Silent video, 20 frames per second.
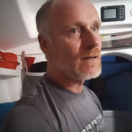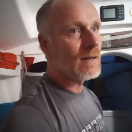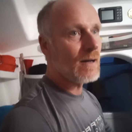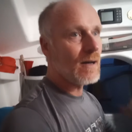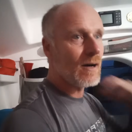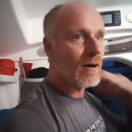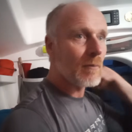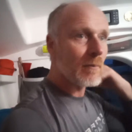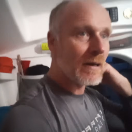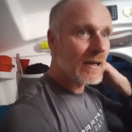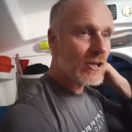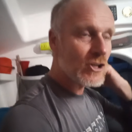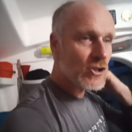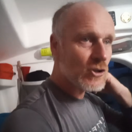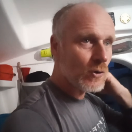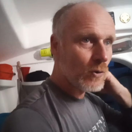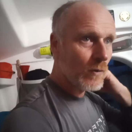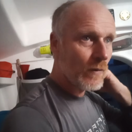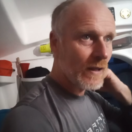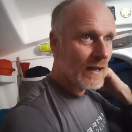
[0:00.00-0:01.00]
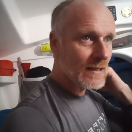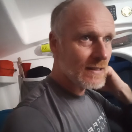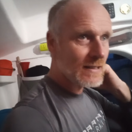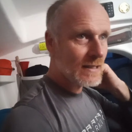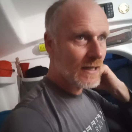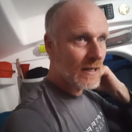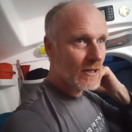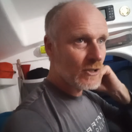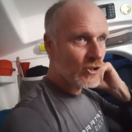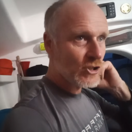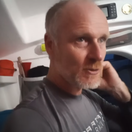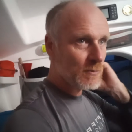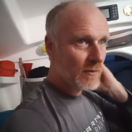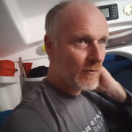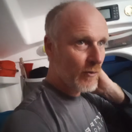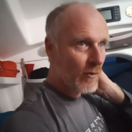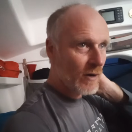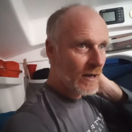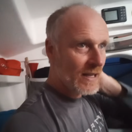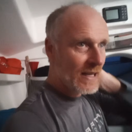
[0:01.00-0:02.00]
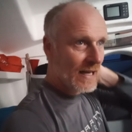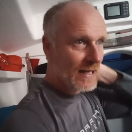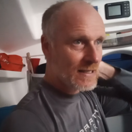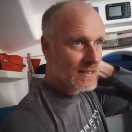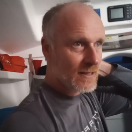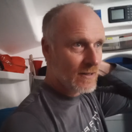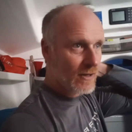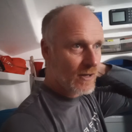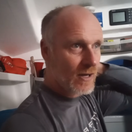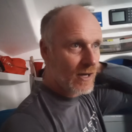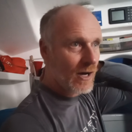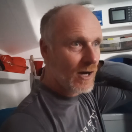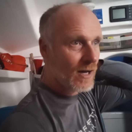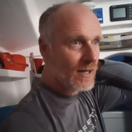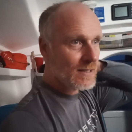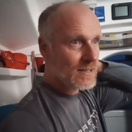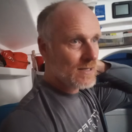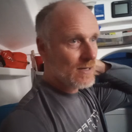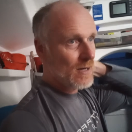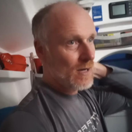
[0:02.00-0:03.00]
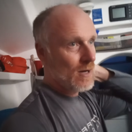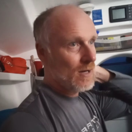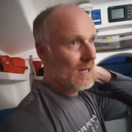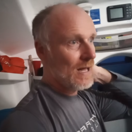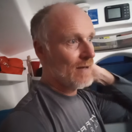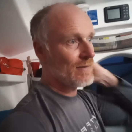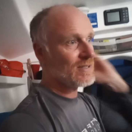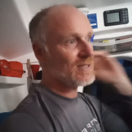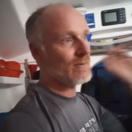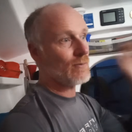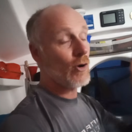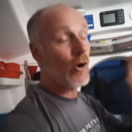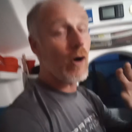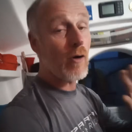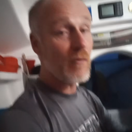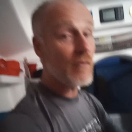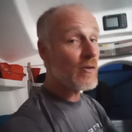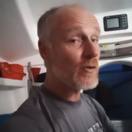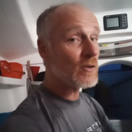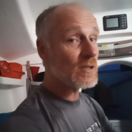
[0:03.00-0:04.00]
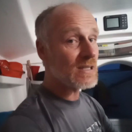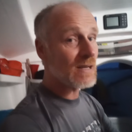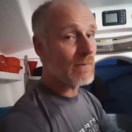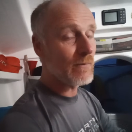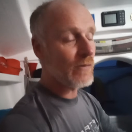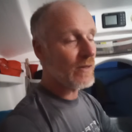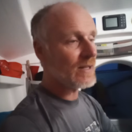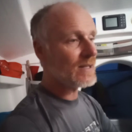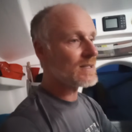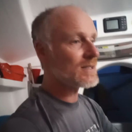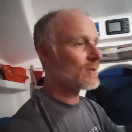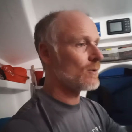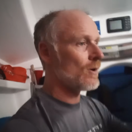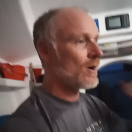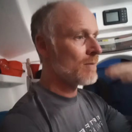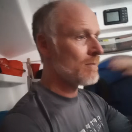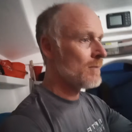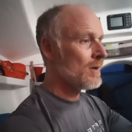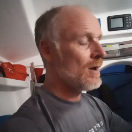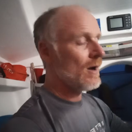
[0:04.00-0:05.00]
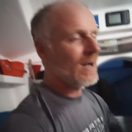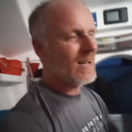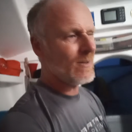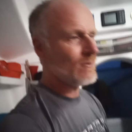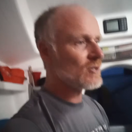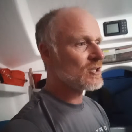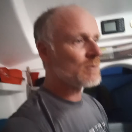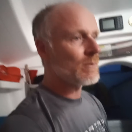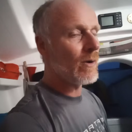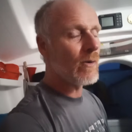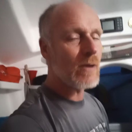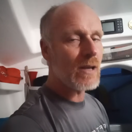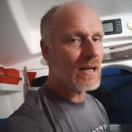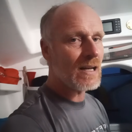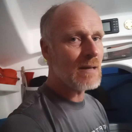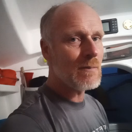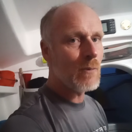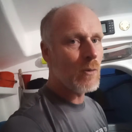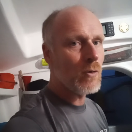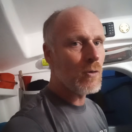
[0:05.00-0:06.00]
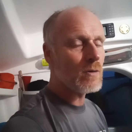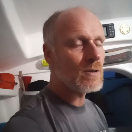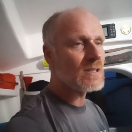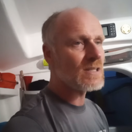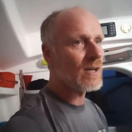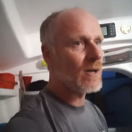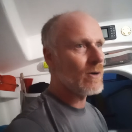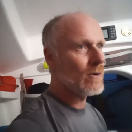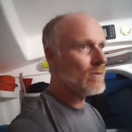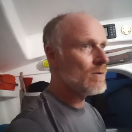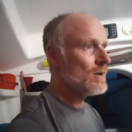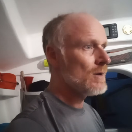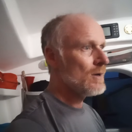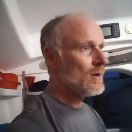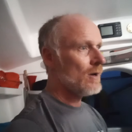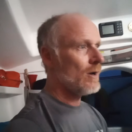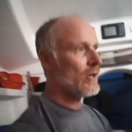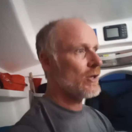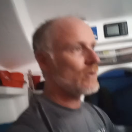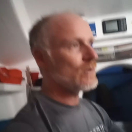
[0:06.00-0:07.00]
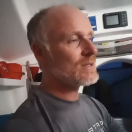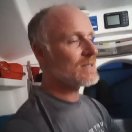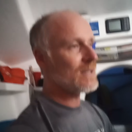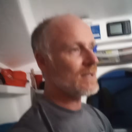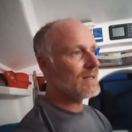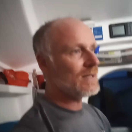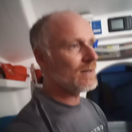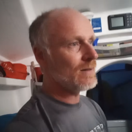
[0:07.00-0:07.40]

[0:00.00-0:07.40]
I'll make sure that just before I get to the cut, I'll have some coffee or something. So I don't smoke anymore, so I use the